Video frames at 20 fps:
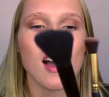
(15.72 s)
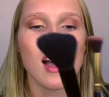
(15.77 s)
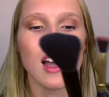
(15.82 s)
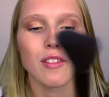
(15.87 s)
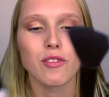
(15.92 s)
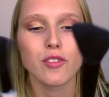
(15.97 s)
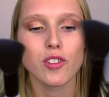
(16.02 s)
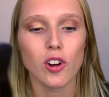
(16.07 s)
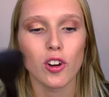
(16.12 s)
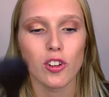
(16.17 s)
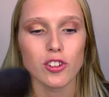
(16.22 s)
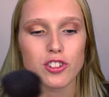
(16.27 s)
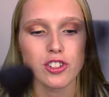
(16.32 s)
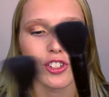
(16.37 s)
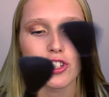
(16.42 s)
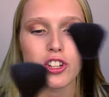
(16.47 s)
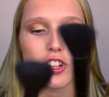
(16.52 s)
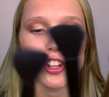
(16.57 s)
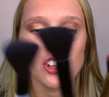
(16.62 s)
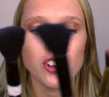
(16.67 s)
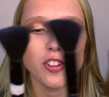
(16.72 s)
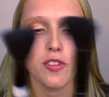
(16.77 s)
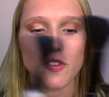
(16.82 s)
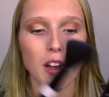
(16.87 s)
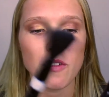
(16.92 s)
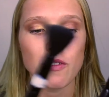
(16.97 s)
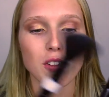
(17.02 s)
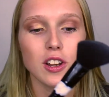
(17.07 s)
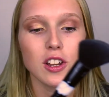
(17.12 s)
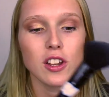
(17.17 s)
I've got two
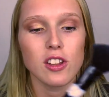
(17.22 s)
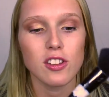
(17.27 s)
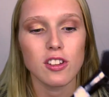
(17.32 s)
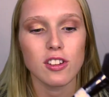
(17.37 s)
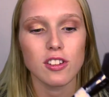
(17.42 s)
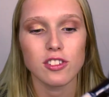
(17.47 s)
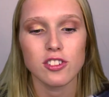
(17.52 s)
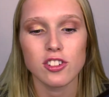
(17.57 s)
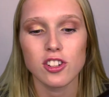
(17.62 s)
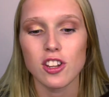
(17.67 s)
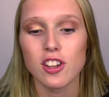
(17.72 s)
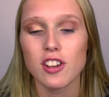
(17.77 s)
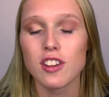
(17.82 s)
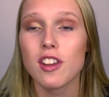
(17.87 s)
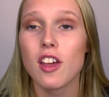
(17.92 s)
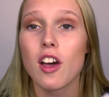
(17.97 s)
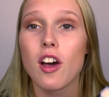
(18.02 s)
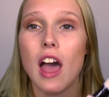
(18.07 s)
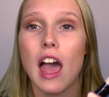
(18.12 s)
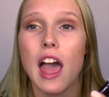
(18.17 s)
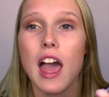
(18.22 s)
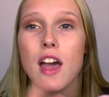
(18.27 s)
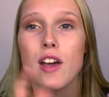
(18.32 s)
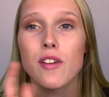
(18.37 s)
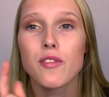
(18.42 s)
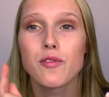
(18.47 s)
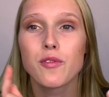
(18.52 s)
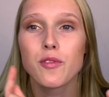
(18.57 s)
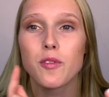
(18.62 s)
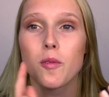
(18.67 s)
Revolution
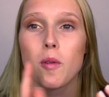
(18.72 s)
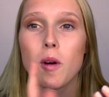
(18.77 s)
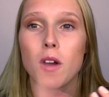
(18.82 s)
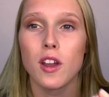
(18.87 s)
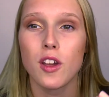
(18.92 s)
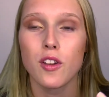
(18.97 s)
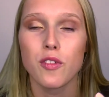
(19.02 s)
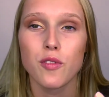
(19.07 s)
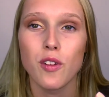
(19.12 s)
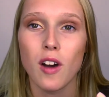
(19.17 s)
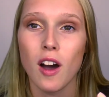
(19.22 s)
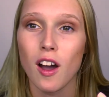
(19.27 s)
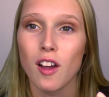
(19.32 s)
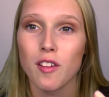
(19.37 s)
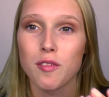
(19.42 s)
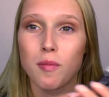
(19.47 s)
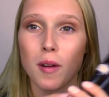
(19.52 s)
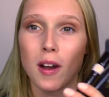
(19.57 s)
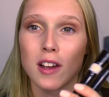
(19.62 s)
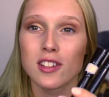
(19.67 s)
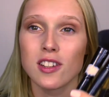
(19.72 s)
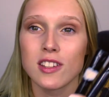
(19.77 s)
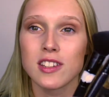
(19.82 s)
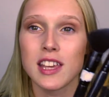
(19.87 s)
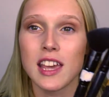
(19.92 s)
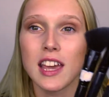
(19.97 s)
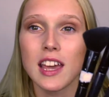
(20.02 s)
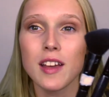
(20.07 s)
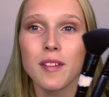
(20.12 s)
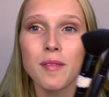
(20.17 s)
F105 brushes
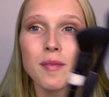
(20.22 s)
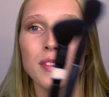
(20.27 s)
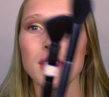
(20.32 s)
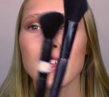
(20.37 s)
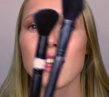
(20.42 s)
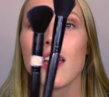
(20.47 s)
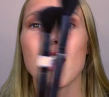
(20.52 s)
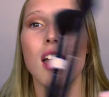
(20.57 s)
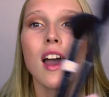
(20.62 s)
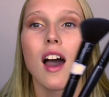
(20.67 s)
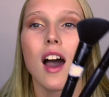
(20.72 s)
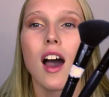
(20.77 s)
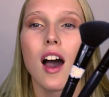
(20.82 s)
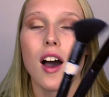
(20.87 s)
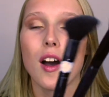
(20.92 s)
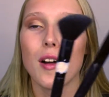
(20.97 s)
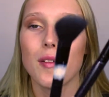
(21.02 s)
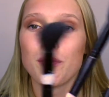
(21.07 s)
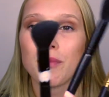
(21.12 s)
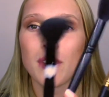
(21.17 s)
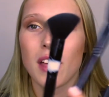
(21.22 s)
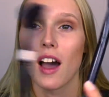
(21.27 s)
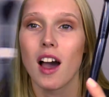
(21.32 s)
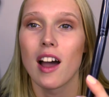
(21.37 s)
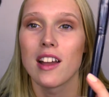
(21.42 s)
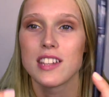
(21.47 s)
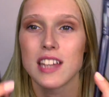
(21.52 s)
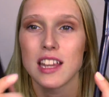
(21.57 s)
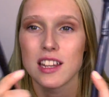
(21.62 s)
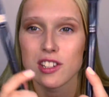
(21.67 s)
here,
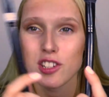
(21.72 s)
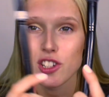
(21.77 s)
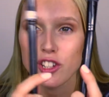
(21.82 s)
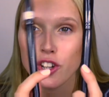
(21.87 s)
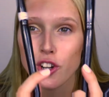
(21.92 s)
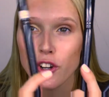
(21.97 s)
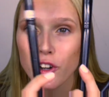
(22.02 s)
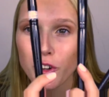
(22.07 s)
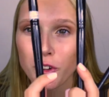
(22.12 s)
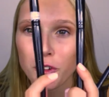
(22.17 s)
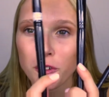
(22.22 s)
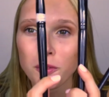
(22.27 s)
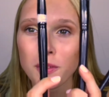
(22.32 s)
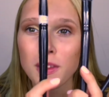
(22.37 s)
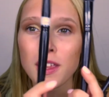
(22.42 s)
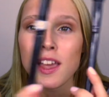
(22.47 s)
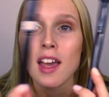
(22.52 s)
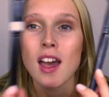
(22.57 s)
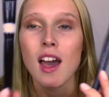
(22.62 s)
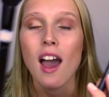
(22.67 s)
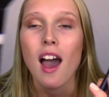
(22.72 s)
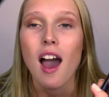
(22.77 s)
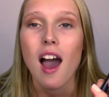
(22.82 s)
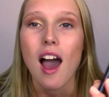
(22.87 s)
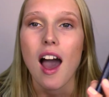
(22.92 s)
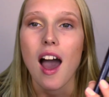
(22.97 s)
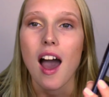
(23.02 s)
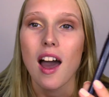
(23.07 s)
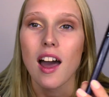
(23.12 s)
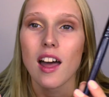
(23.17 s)
identical,
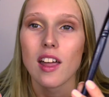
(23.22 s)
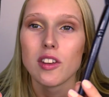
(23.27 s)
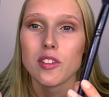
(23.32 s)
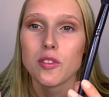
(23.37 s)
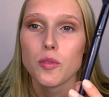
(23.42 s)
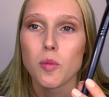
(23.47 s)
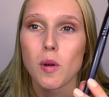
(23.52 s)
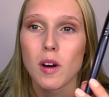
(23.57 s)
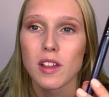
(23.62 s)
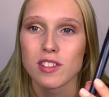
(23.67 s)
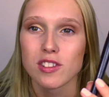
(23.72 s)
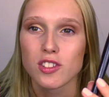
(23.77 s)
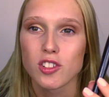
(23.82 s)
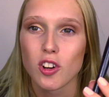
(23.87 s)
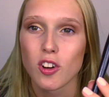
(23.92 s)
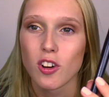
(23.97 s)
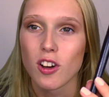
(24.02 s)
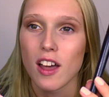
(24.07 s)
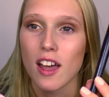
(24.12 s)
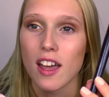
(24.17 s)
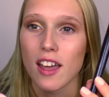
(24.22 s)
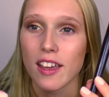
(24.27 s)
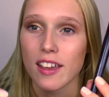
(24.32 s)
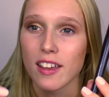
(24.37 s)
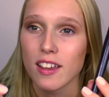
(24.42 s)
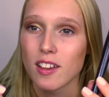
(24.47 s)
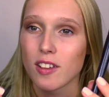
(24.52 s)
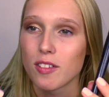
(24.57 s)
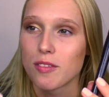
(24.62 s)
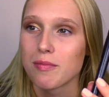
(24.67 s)
and one's got
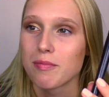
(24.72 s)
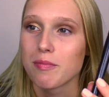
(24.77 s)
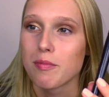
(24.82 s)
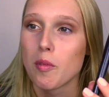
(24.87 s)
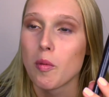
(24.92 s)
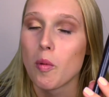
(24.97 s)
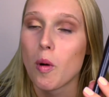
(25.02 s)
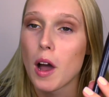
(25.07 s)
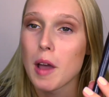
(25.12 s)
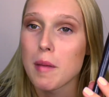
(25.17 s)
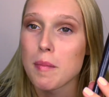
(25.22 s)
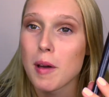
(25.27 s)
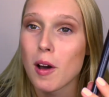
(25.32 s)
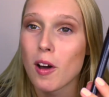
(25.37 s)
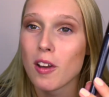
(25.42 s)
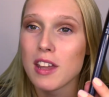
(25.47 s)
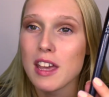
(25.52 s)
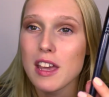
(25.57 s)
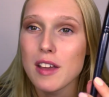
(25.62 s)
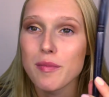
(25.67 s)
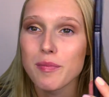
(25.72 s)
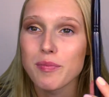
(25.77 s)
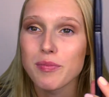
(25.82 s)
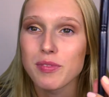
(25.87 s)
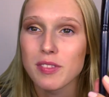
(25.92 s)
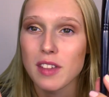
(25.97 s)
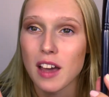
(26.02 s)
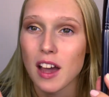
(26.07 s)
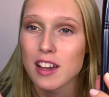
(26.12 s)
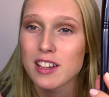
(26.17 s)
a white bit on it
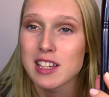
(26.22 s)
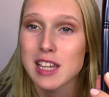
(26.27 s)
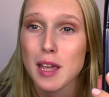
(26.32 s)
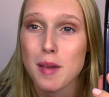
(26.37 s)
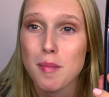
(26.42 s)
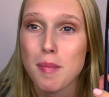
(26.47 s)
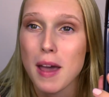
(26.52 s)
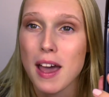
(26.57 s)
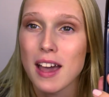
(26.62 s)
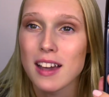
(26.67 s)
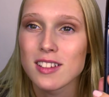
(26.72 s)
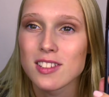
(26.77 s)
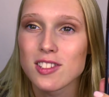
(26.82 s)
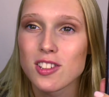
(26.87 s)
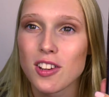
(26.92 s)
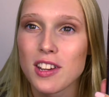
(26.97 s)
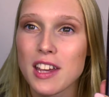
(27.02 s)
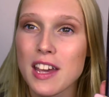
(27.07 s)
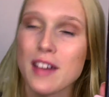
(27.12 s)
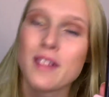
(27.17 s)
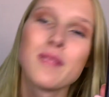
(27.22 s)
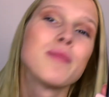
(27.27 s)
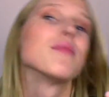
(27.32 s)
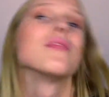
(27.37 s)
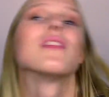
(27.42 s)
that I tip-hexed on it.